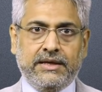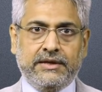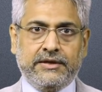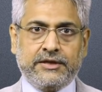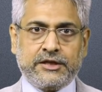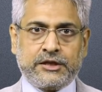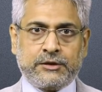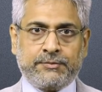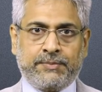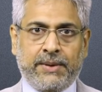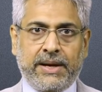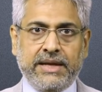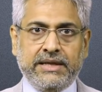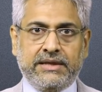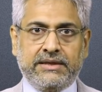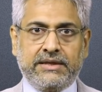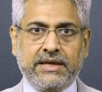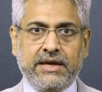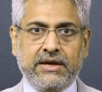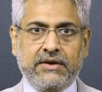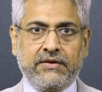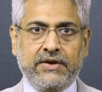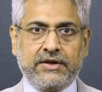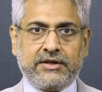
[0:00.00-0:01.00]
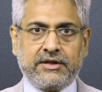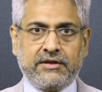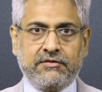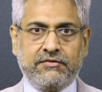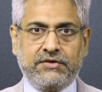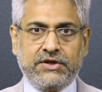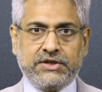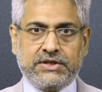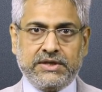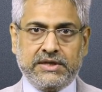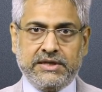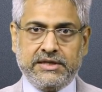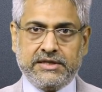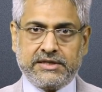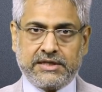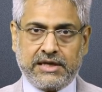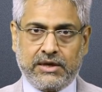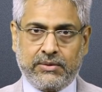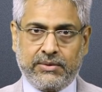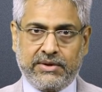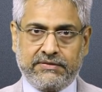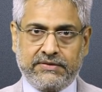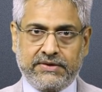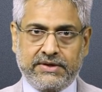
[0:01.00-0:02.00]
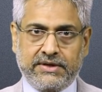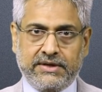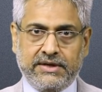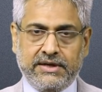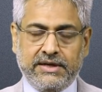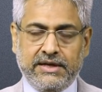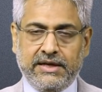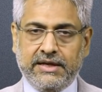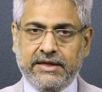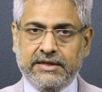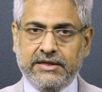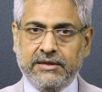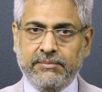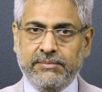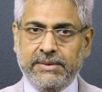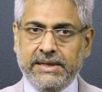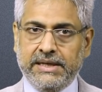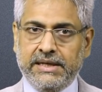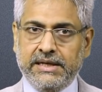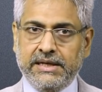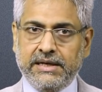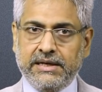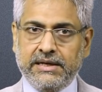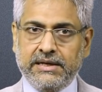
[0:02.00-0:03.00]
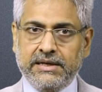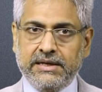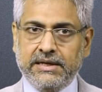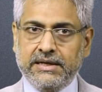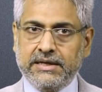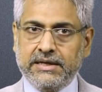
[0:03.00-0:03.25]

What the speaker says: Despite their greater vigilance, however, the media